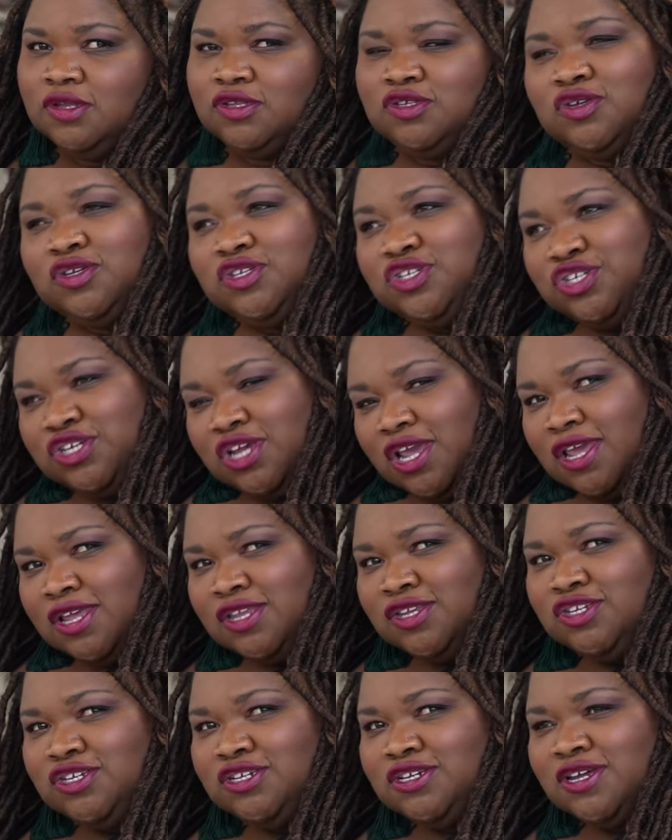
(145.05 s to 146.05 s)
to
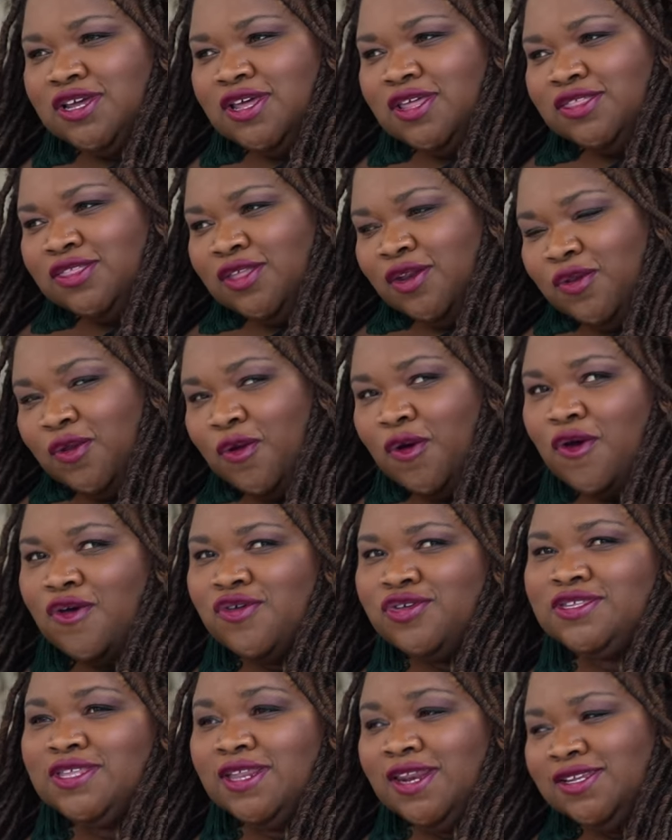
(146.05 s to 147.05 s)
change the
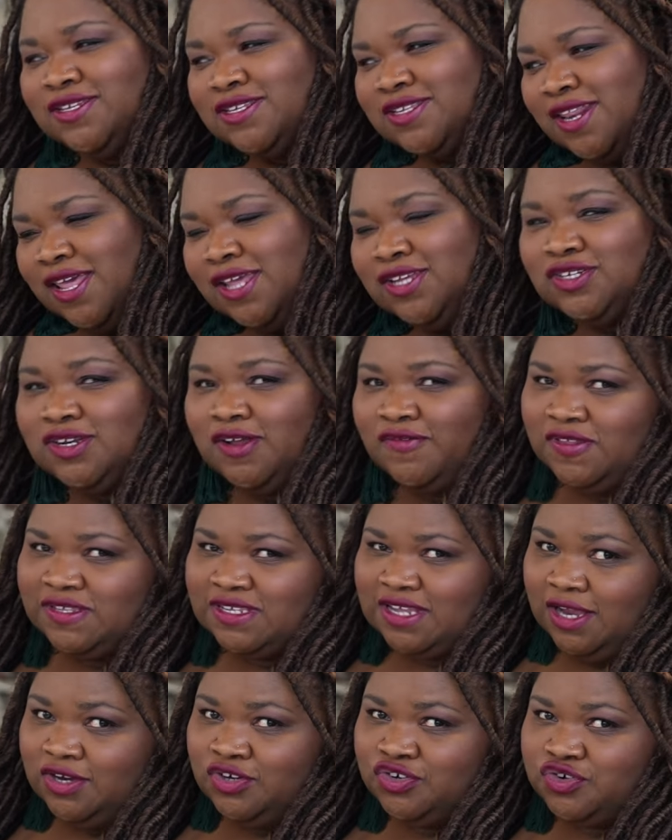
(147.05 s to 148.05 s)
laws, the legislation of this
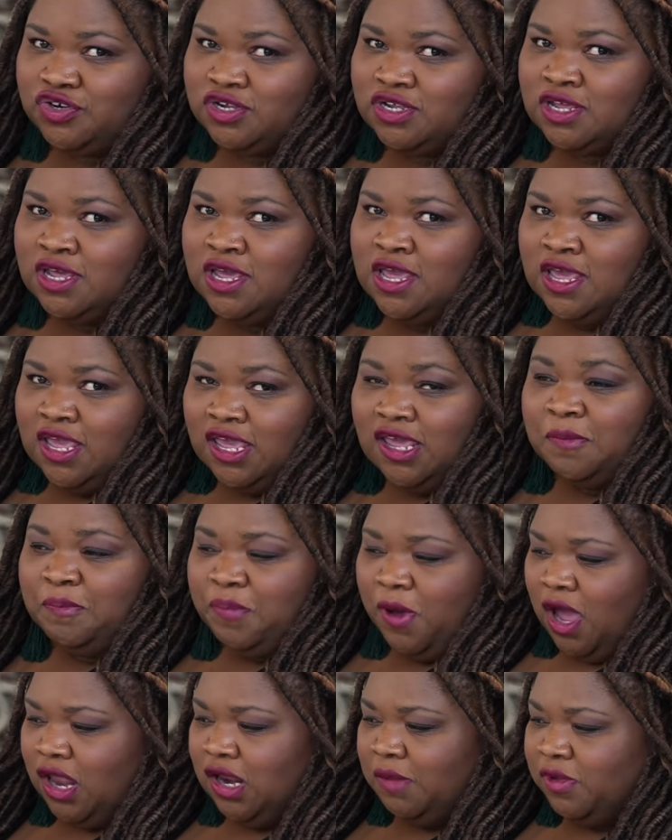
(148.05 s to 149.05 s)
country in
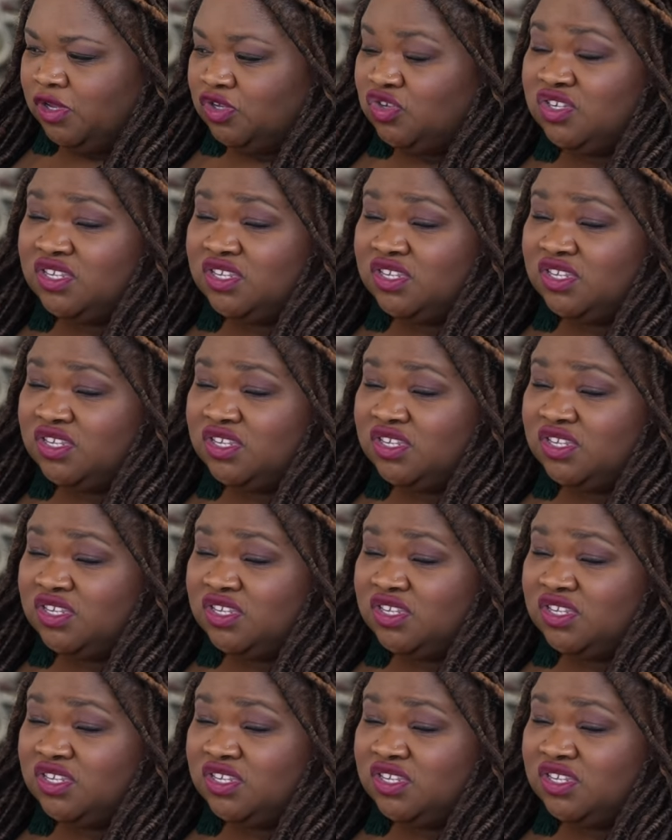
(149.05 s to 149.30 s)
parliament.